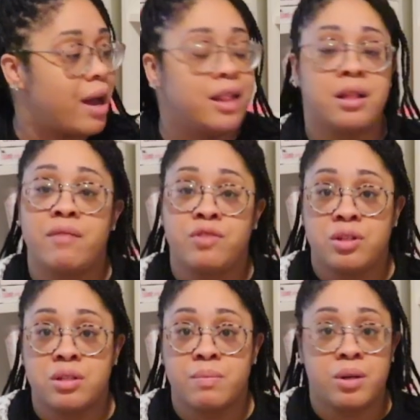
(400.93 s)
I loved
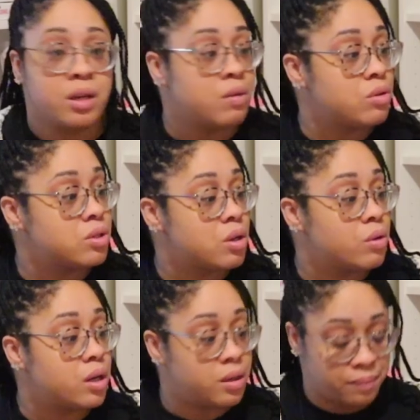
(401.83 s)
this book. It was so
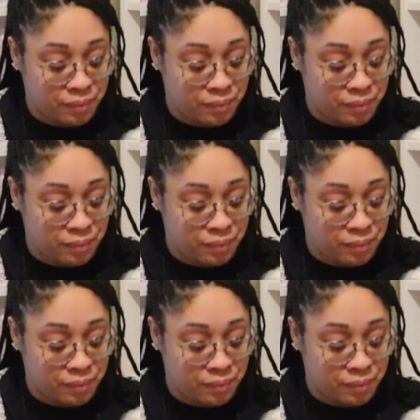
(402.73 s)
good.